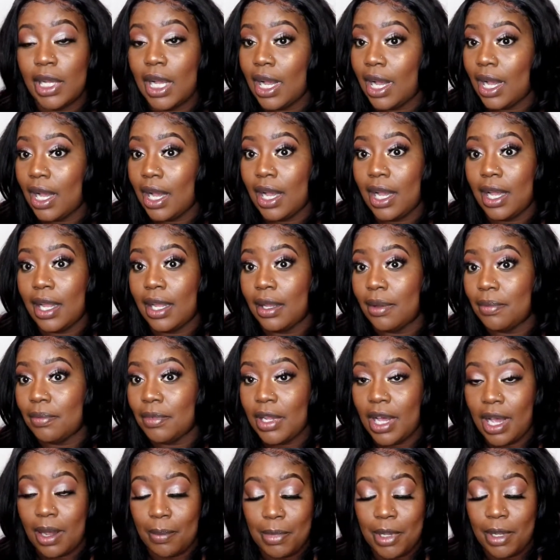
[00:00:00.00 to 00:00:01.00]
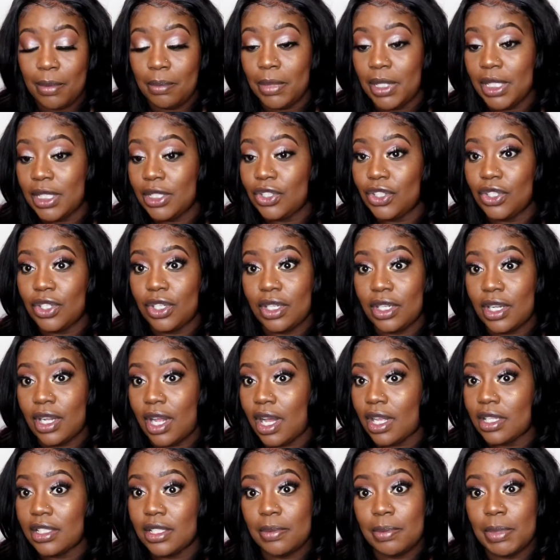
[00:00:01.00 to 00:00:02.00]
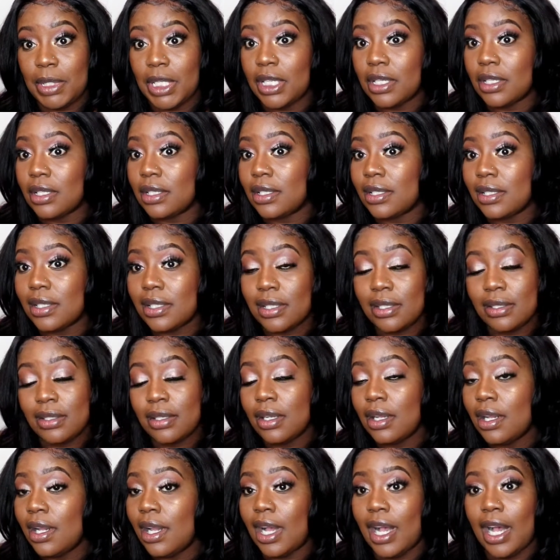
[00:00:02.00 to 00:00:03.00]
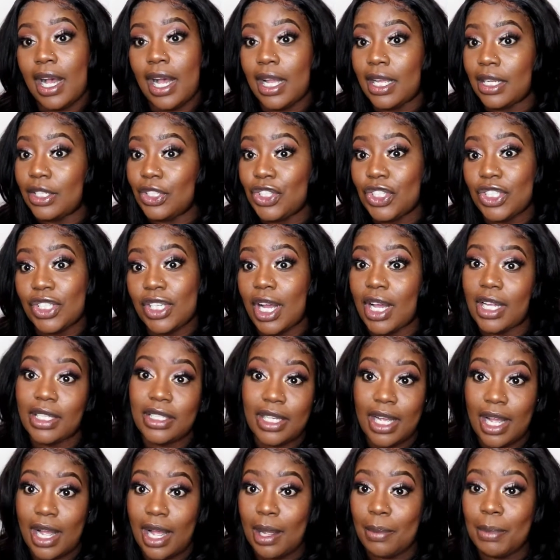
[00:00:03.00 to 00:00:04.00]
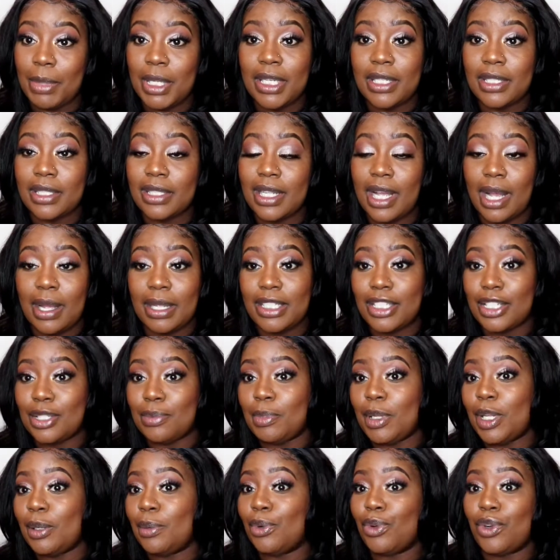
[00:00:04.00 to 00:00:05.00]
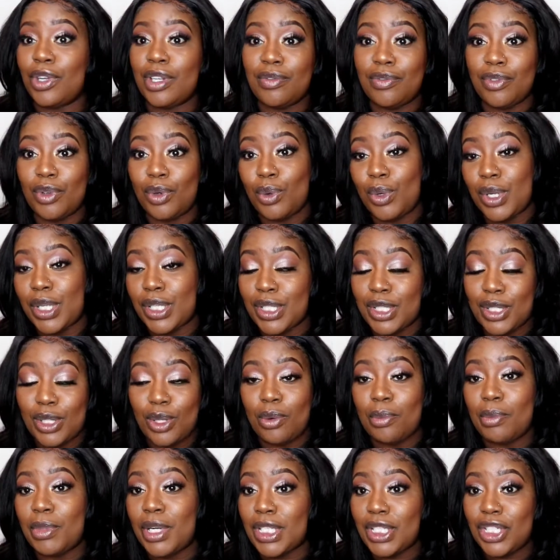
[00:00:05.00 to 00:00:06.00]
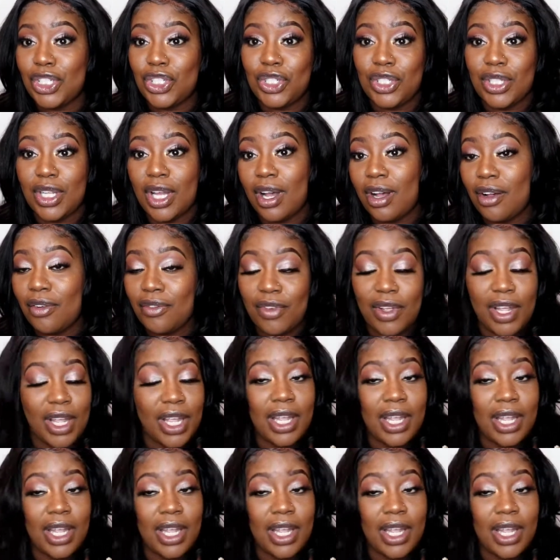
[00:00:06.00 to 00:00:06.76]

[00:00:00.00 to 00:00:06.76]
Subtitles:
I have not been bleaching the knots because I ain't just got time, because I just been reviewing so much stuff.